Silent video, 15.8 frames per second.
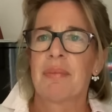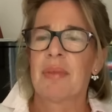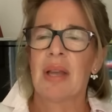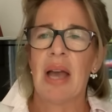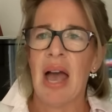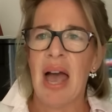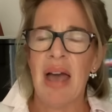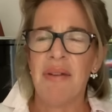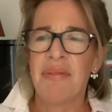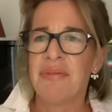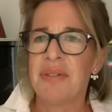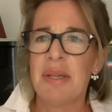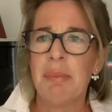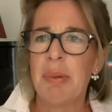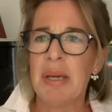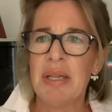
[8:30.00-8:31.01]

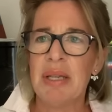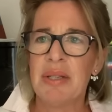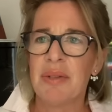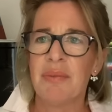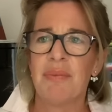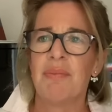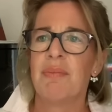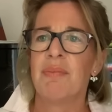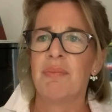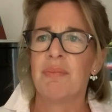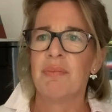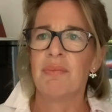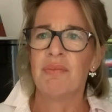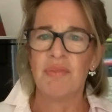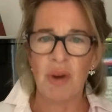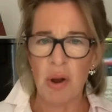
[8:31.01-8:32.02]
hefty piece of
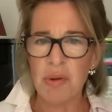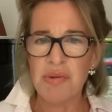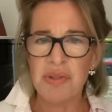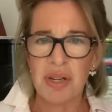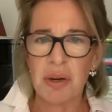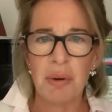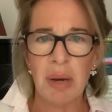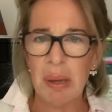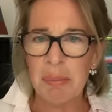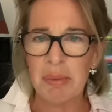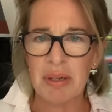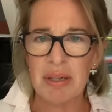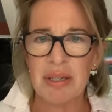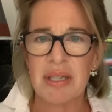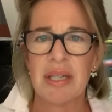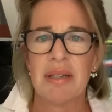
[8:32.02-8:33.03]
road
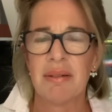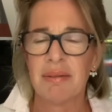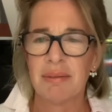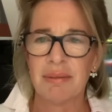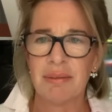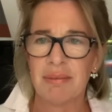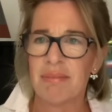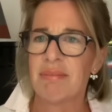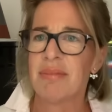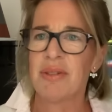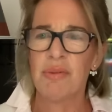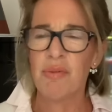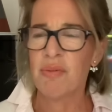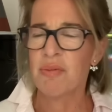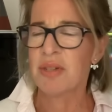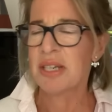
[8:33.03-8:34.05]
equipment. It's
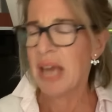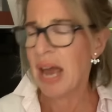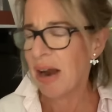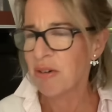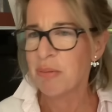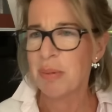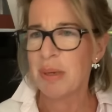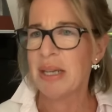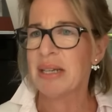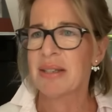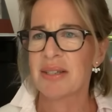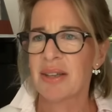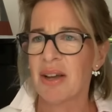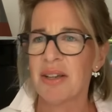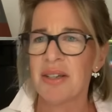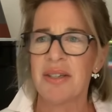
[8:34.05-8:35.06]
all terribly
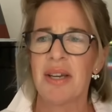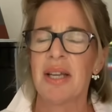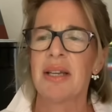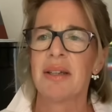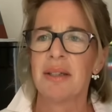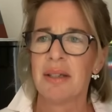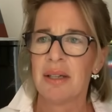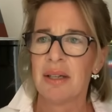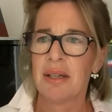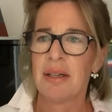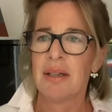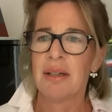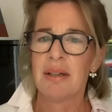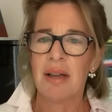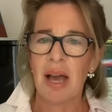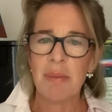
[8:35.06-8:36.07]
exciting.
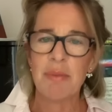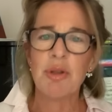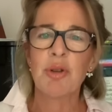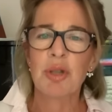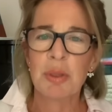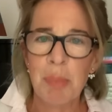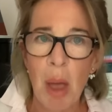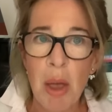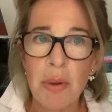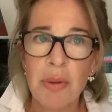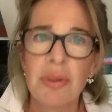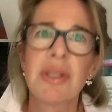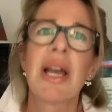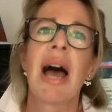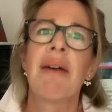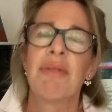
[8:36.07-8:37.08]
I mean, you're
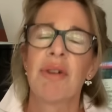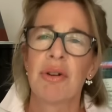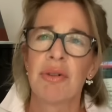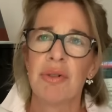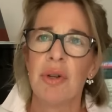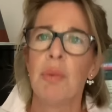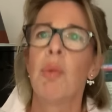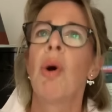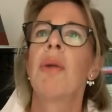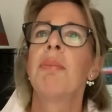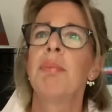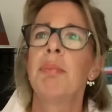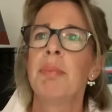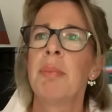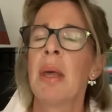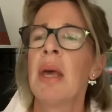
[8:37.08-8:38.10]
supposed to have, aren't you,
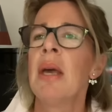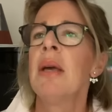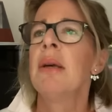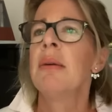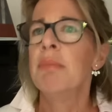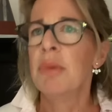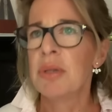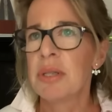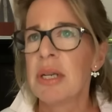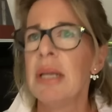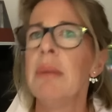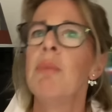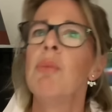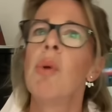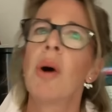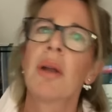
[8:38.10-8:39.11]
one
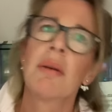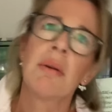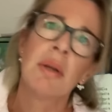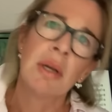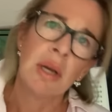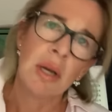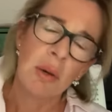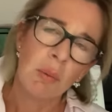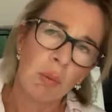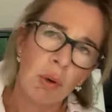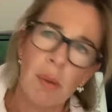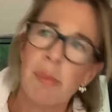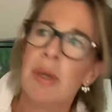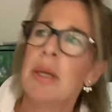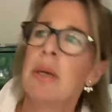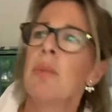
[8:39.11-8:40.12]
Muslim, one
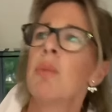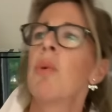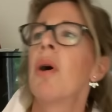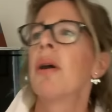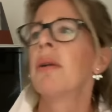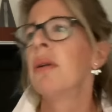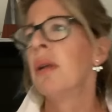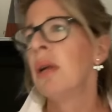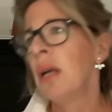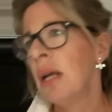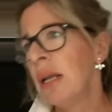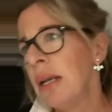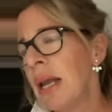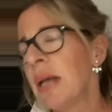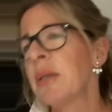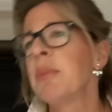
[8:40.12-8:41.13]
woman, one
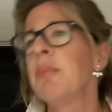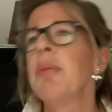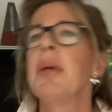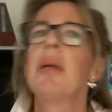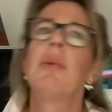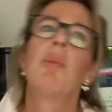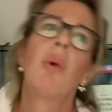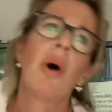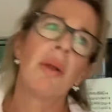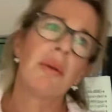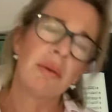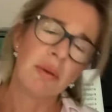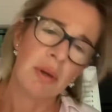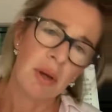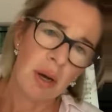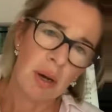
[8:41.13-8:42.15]
lesbian, one